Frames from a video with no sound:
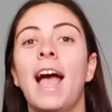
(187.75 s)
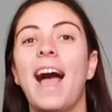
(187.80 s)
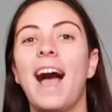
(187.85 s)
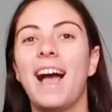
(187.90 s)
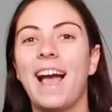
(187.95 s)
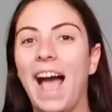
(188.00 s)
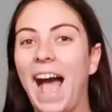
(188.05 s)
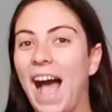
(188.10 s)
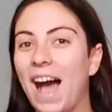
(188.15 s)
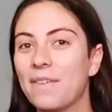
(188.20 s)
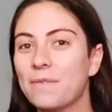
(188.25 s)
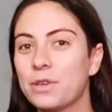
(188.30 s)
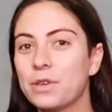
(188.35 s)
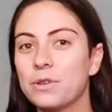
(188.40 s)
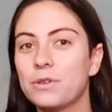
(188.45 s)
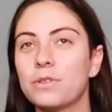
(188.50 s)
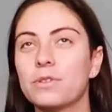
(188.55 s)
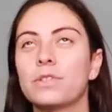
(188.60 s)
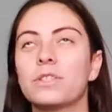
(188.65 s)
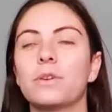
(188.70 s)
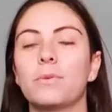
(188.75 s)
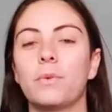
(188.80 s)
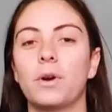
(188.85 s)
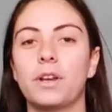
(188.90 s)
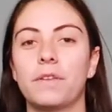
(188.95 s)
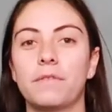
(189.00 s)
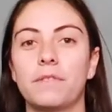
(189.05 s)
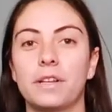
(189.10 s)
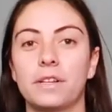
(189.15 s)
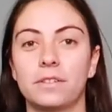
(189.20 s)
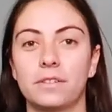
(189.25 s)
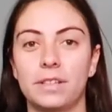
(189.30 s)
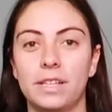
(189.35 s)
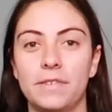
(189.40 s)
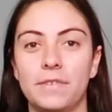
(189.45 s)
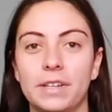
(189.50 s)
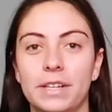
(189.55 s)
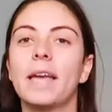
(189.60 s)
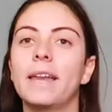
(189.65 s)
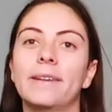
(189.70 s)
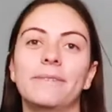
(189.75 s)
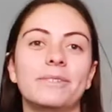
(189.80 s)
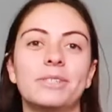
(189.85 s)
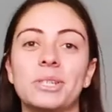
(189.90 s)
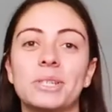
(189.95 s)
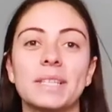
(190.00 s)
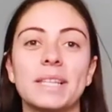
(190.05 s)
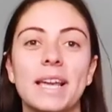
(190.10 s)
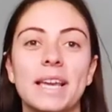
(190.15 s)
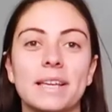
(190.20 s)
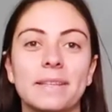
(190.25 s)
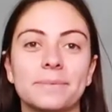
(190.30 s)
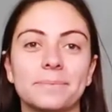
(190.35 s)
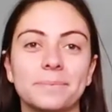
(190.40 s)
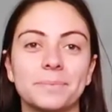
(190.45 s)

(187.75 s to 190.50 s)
I have used one of their leave-in and it was just like